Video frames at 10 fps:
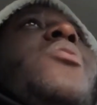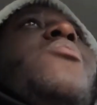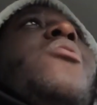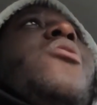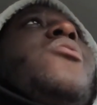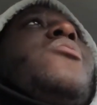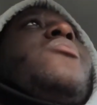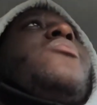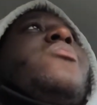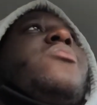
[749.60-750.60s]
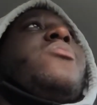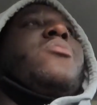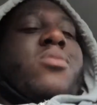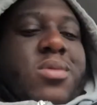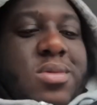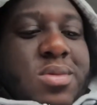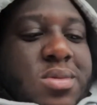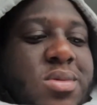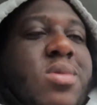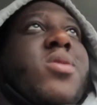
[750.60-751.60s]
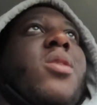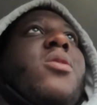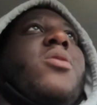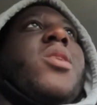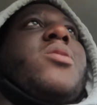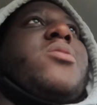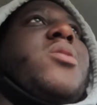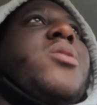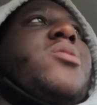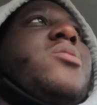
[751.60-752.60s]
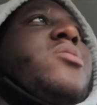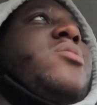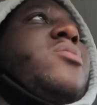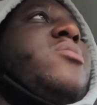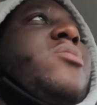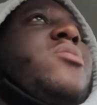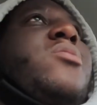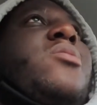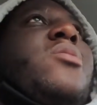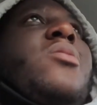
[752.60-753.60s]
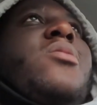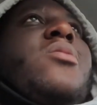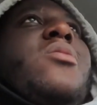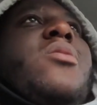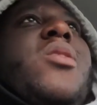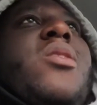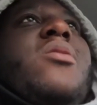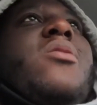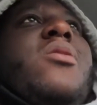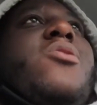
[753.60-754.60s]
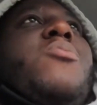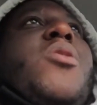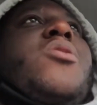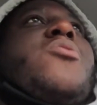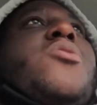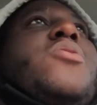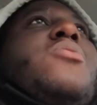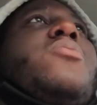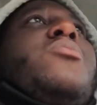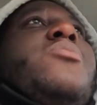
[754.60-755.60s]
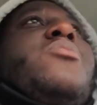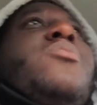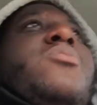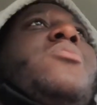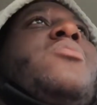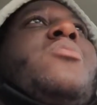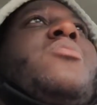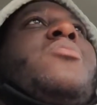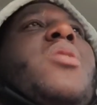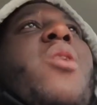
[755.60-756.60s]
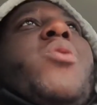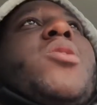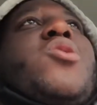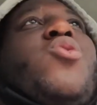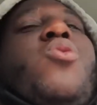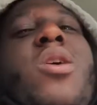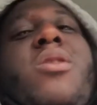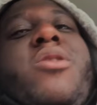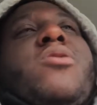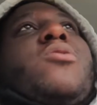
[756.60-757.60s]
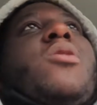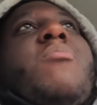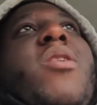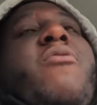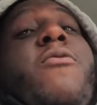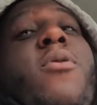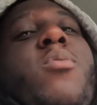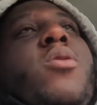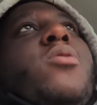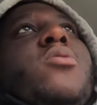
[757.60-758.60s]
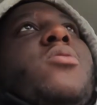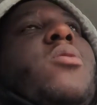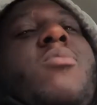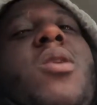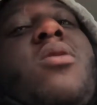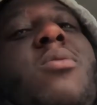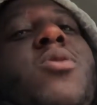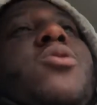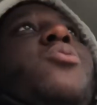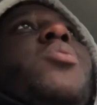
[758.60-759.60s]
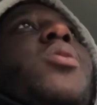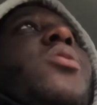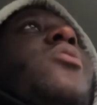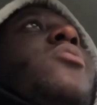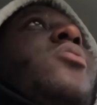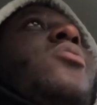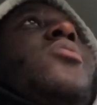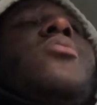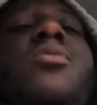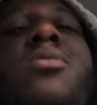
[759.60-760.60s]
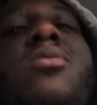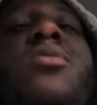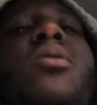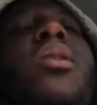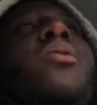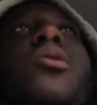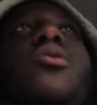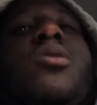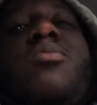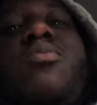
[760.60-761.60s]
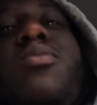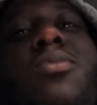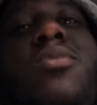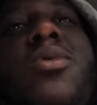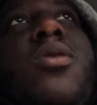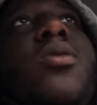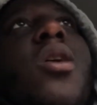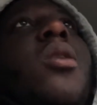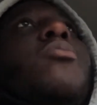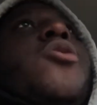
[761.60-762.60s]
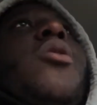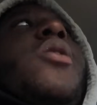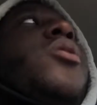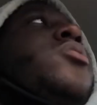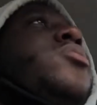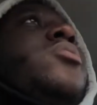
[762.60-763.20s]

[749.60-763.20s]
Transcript: want to do. So it's getting a little bit used to. I went to school out in Arizona. I'm not from Arizona. I'm just gonna put that out there because Arizona's dumb trash.